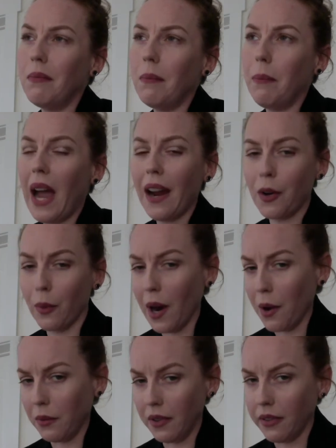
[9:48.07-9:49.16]

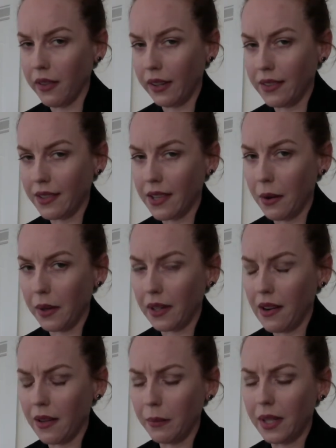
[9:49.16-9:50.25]
background things going
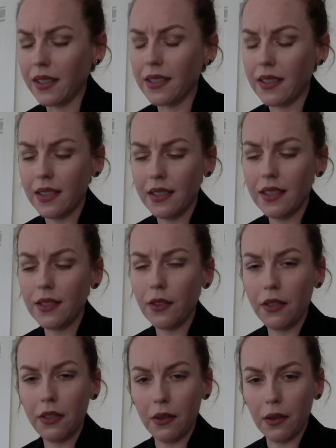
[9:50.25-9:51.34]
on because this is the
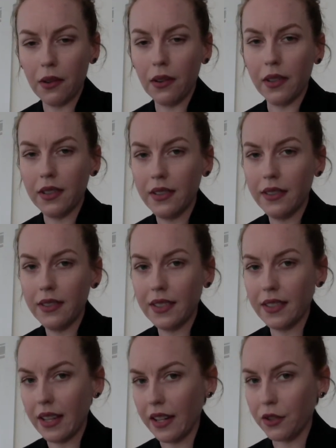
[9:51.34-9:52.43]
third
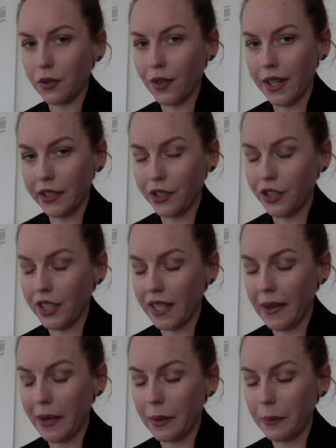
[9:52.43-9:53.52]
saturation
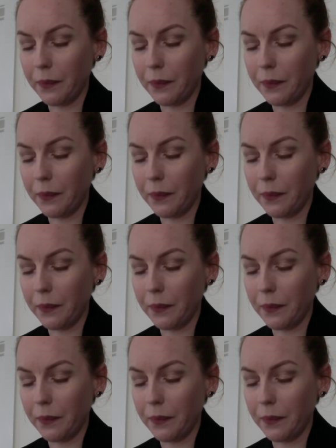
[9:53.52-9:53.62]
day.